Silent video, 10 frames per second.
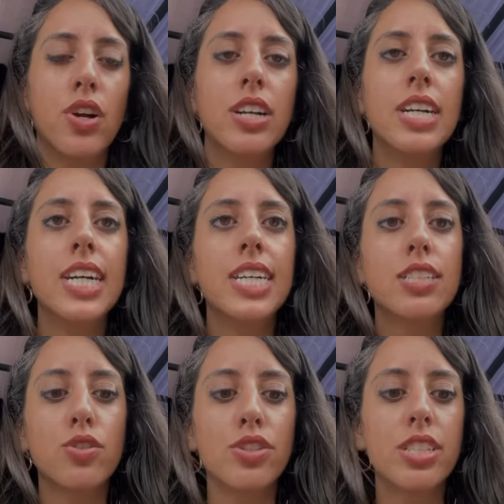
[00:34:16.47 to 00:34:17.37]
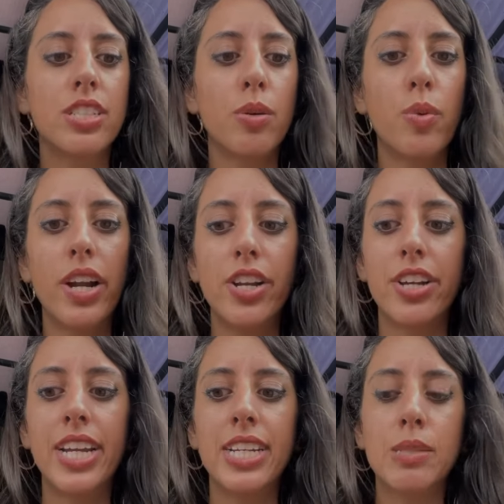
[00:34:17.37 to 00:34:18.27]
school system, where your kid is
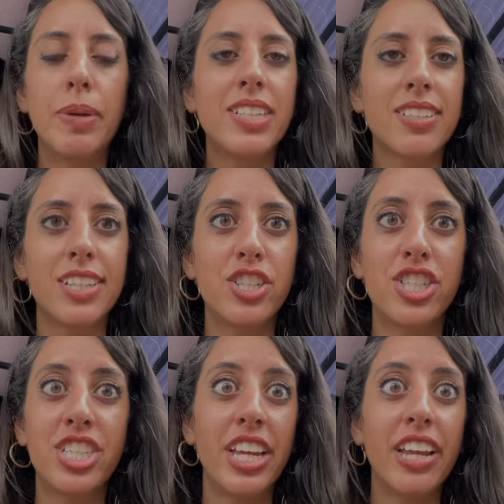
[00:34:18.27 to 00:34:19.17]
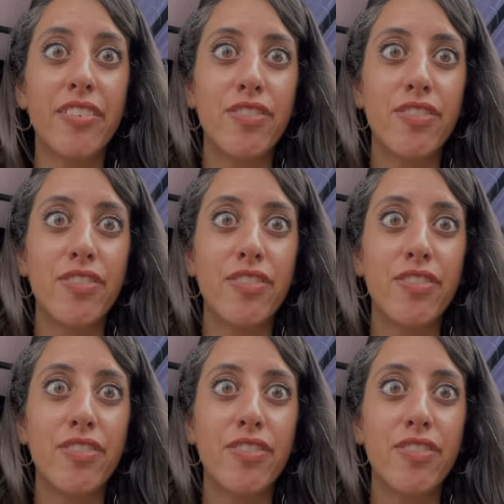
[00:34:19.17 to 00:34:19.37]
basically just sitting for like